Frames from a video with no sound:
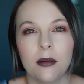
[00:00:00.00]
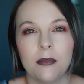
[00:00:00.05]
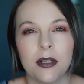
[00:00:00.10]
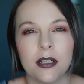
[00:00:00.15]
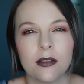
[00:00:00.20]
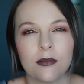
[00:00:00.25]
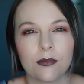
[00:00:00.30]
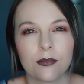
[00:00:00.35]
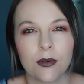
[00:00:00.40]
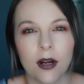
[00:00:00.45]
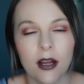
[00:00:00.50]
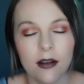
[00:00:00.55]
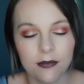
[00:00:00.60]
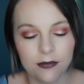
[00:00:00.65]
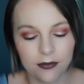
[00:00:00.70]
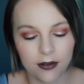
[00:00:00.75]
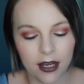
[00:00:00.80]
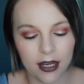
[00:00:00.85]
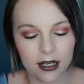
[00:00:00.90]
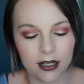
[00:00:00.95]
but it's
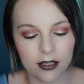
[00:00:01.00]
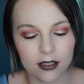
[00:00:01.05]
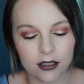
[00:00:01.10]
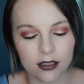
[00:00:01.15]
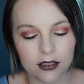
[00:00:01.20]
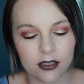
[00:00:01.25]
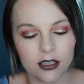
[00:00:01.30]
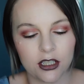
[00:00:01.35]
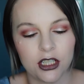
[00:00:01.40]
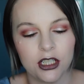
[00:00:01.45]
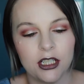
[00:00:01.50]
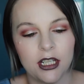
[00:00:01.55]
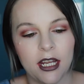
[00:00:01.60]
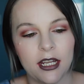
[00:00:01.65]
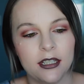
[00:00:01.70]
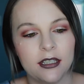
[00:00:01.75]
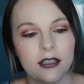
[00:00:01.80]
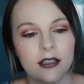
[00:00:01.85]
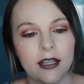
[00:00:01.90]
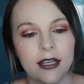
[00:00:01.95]
rough and it just
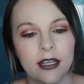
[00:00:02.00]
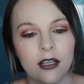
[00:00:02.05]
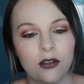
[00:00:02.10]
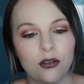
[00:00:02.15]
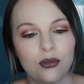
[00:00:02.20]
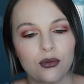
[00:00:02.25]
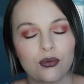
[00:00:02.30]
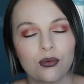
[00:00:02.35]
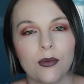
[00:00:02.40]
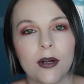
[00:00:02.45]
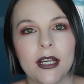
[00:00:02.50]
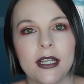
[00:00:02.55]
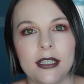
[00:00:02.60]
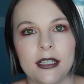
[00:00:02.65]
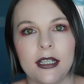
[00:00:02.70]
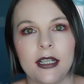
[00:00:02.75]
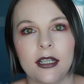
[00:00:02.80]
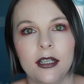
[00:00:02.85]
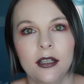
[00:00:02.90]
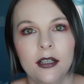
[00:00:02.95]
sheds like
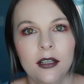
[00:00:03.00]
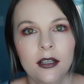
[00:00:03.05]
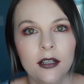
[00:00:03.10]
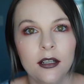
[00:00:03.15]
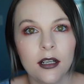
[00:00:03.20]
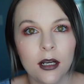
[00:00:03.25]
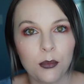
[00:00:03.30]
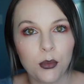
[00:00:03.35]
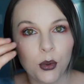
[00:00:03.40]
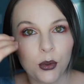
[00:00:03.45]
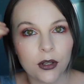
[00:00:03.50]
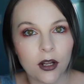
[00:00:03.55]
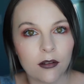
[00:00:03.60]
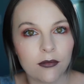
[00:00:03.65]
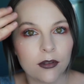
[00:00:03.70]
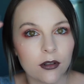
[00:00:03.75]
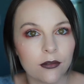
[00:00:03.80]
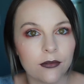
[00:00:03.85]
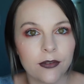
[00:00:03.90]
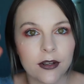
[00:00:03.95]
crazy. Pulled off
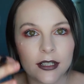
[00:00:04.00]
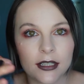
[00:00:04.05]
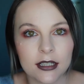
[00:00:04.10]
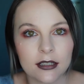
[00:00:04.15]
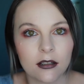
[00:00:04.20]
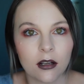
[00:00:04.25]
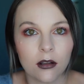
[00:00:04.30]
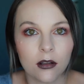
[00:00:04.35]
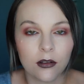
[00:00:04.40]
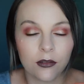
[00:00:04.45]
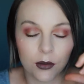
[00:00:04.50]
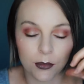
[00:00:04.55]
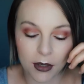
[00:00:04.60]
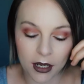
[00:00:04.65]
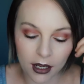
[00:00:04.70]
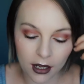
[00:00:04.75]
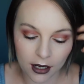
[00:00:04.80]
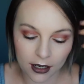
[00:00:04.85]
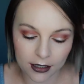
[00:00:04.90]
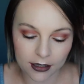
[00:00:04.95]
little fuzzies all over
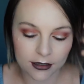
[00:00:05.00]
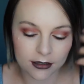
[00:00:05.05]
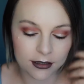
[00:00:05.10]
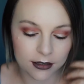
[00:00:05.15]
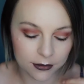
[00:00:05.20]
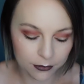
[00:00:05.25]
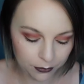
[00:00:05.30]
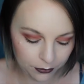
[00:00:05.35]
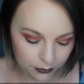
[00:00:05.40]
my eyes.